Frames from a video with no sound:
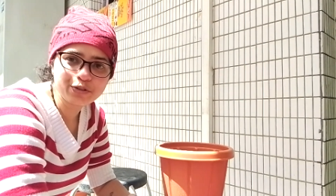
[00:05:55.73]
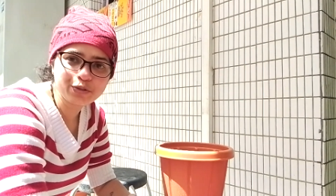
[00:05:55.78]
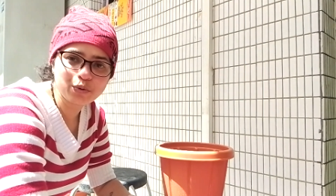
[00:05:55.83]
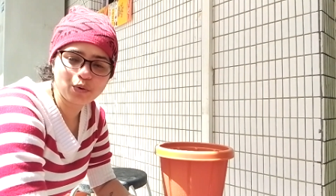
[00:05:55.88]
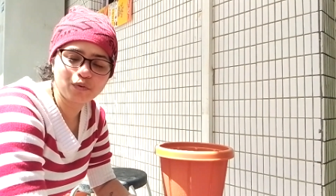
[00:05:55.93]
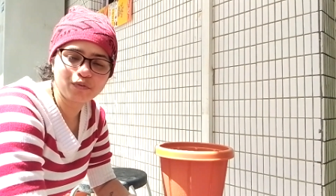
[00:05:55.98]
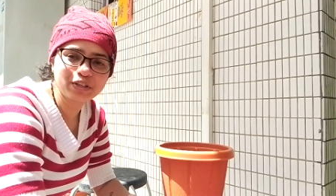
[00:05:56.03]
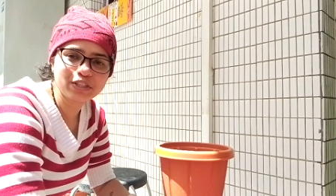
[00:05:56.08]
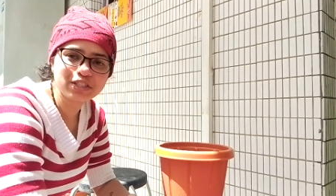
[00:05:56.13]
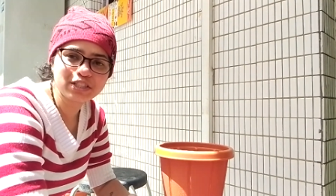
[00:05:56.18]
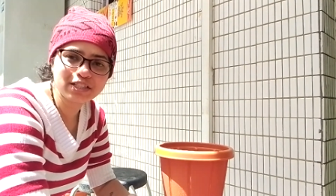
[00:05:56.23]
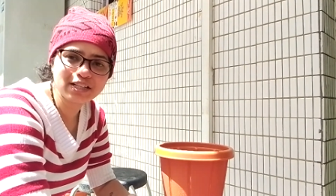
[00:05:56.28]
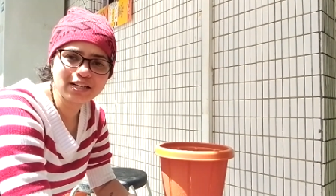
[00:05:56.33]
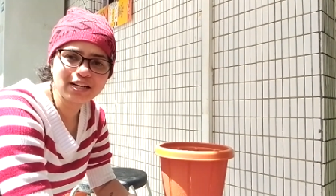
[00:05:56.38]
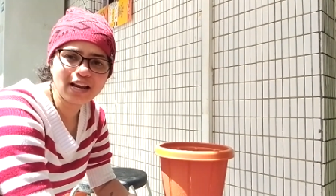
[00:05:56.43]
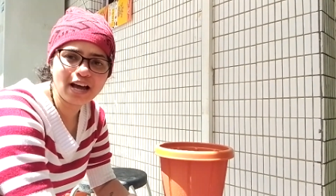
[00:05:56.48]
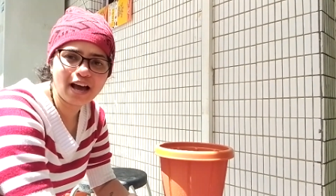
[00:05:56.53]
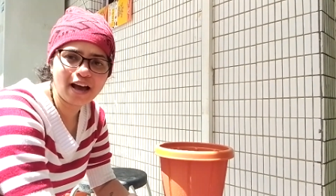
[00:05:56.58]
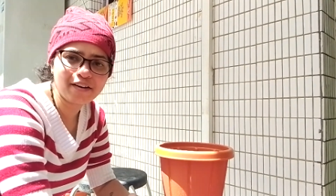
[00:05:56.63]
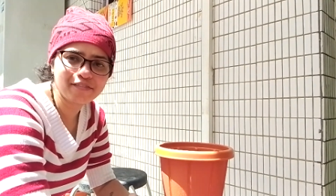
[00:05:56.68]
So we
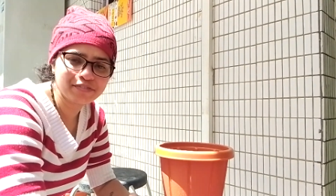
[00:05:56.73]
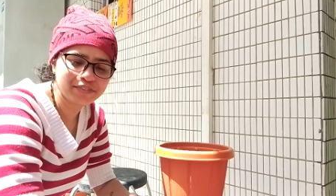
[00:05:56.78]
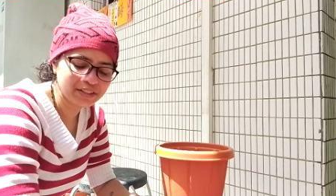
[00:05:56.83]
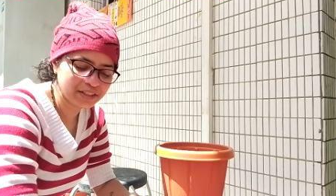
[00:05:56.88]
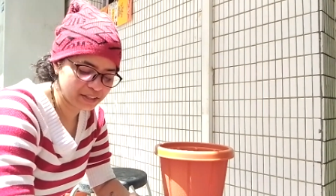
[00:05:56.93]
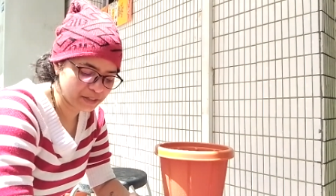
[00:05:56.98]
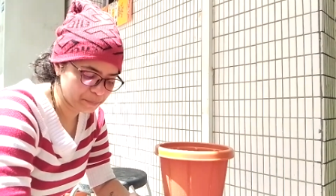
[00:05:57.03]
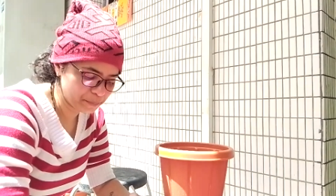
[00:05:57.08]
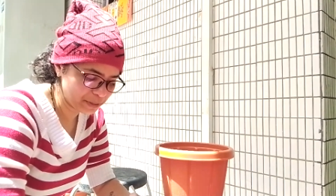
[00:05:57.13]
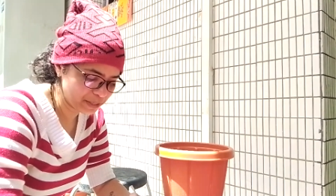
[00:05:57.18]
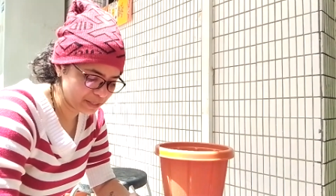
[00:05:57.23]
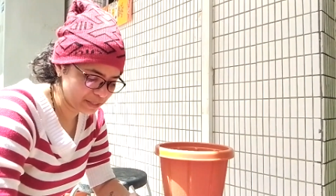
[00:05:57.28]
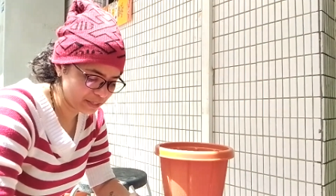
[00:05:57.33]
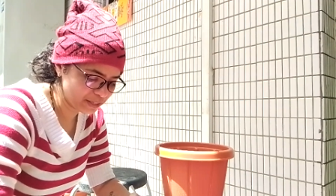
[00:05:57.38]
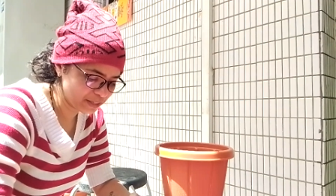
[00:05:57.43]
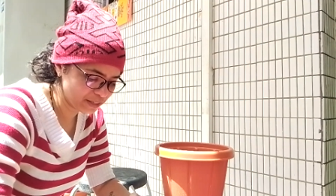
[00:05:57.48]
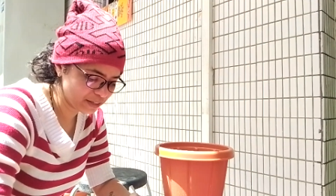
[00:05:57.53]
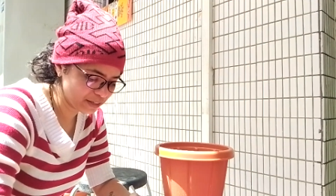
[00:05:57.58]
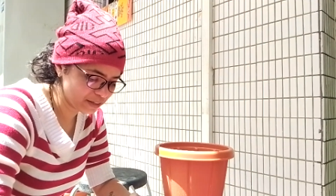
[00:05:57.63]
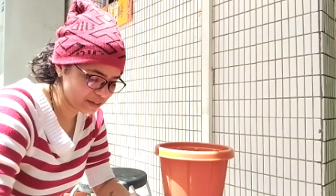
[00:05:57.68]
still have the
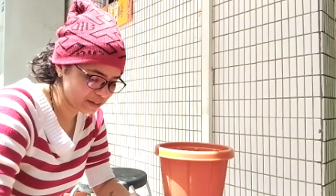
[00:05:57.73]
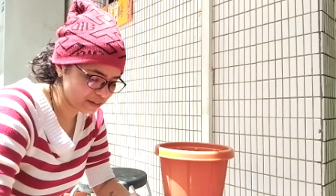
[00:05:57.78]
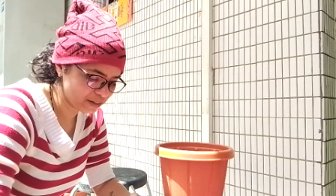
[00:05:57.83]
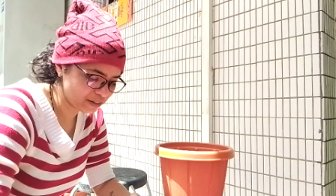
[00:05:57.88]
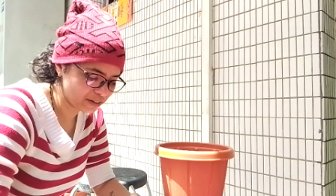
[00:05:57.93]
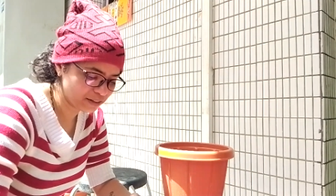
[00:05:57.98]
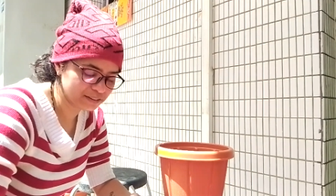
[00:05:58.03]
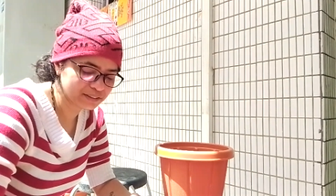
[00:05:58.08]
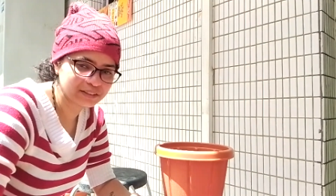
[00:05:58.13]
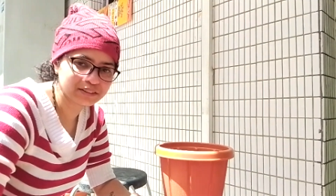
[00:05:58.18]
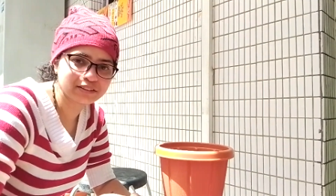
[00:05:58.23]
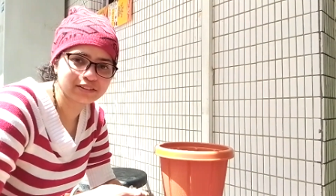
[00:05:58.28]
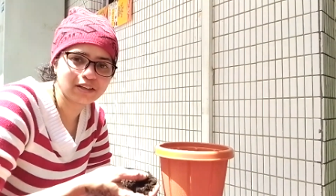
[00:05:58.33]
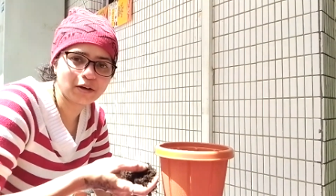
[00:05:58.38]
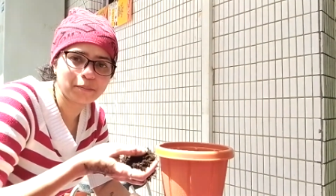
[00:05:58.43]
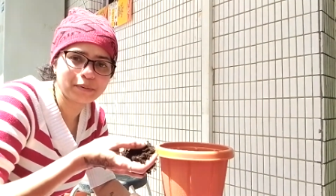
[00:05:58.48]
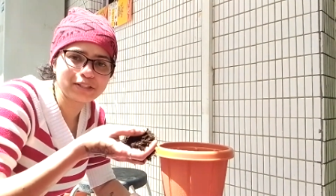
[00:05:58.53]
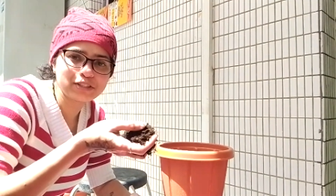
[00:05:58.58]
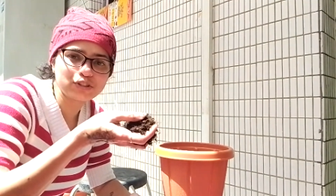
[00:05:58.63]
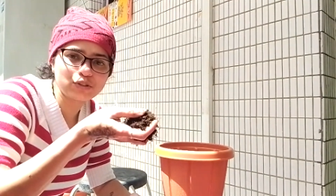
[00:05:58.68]
remaining, this is
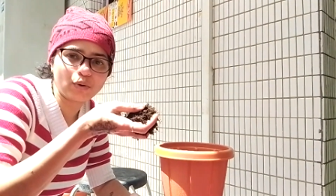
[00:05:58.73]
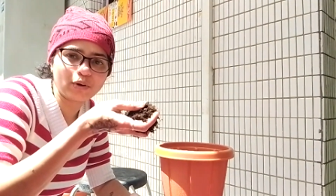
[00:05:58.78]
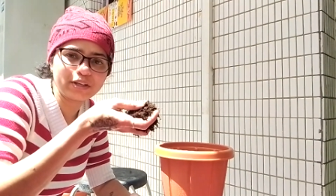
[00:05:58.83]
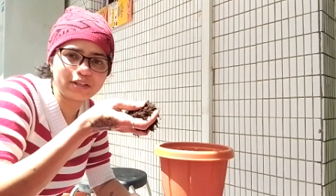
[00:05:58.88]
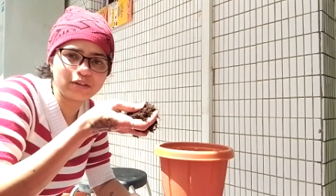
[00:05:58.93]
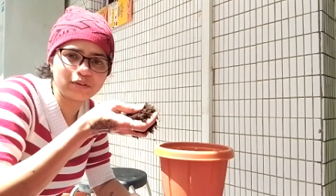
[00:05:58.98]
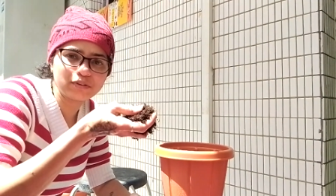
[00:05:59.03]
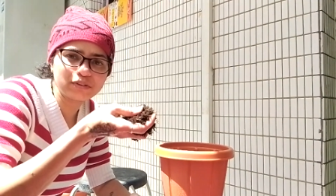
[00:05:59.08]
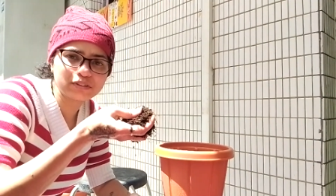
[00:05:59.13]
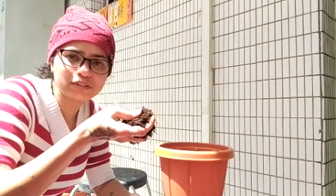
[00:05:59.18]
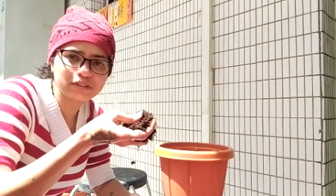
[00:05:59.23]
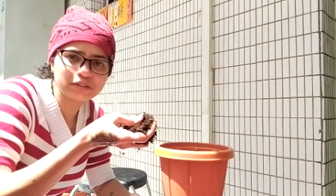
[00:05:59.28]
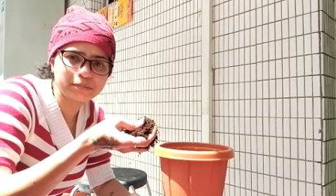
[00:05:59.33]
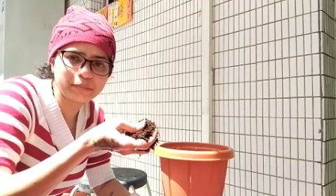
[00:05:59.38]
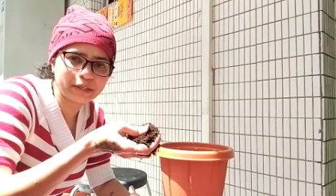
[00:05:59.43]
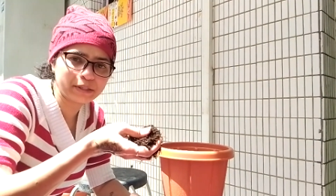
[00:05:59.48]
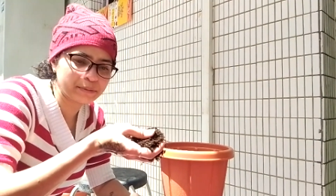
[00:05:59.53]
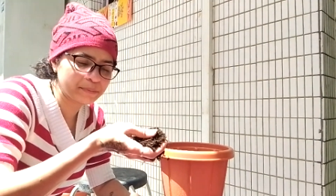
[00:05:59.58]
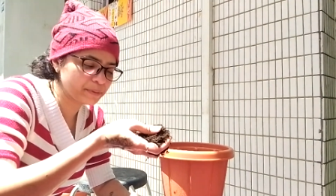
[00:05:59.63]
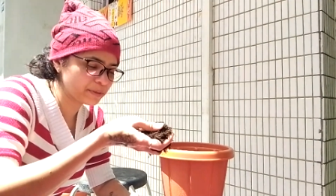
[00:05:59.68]
how my soil looks,
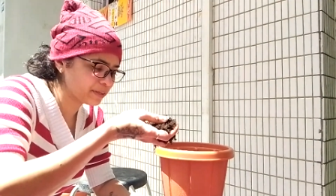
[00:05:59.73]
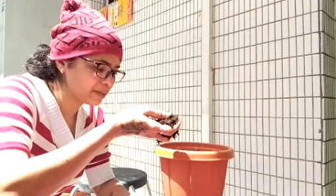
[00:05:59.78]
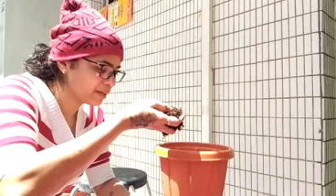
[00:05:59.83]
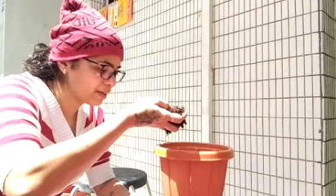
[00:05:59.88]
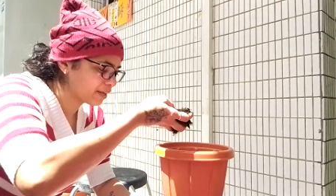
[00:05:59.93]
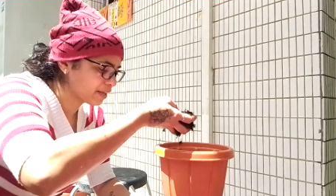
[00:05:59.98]
by the way.